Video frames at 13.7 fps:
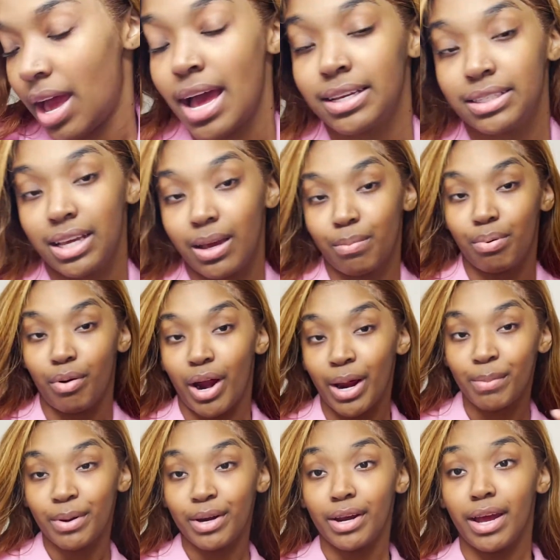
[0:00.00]
As like
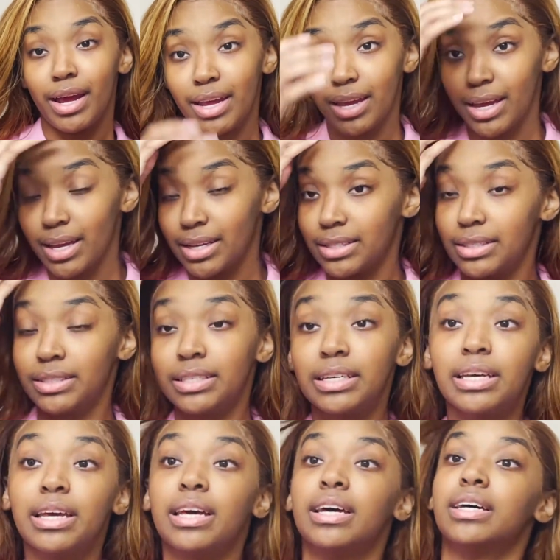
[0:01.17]
primer, I guess,
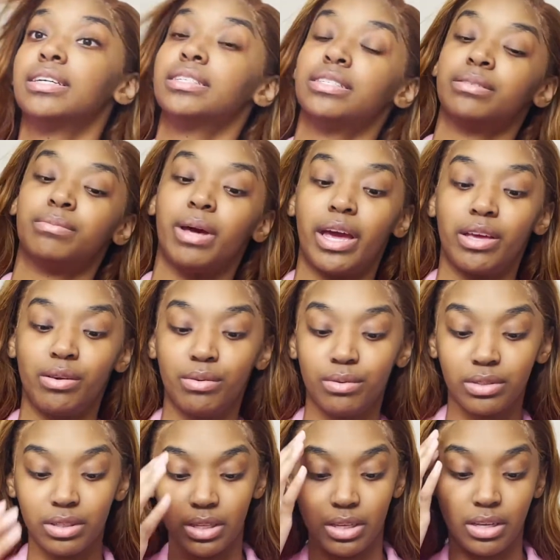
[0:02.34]
I use
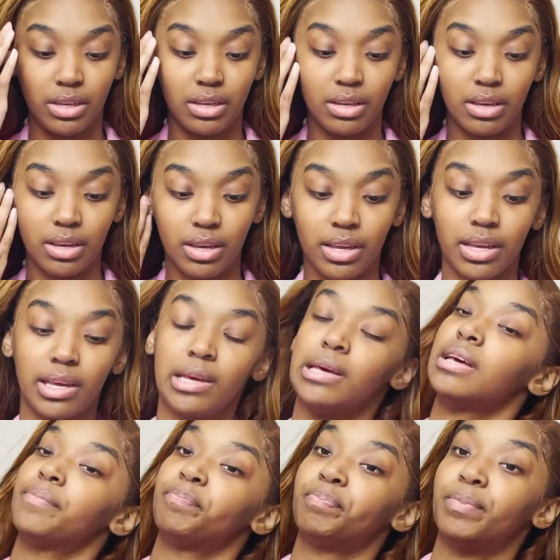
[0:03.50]
the
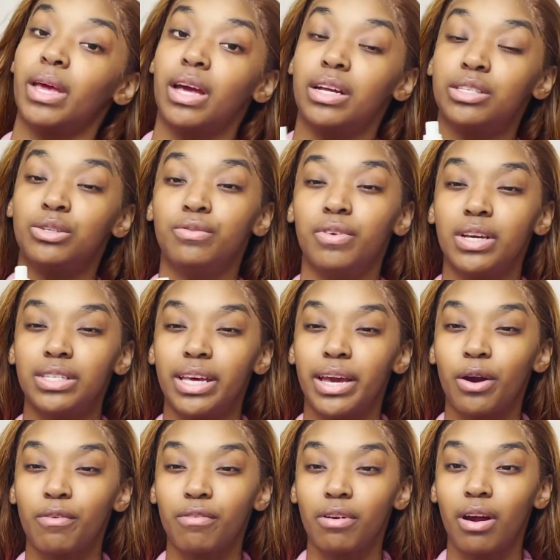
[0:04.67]
Too Faced
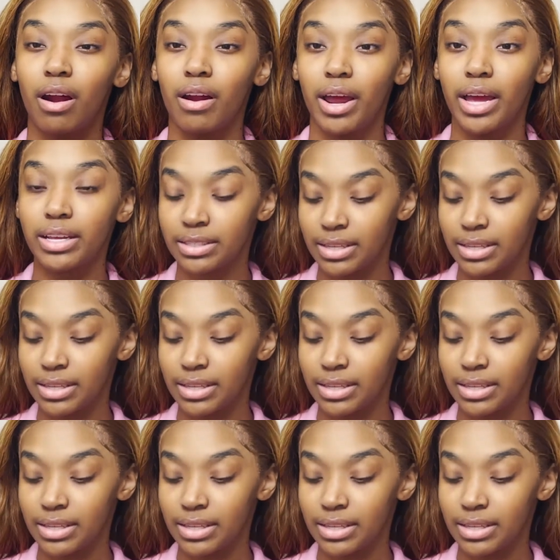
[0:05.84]
Hangover RX.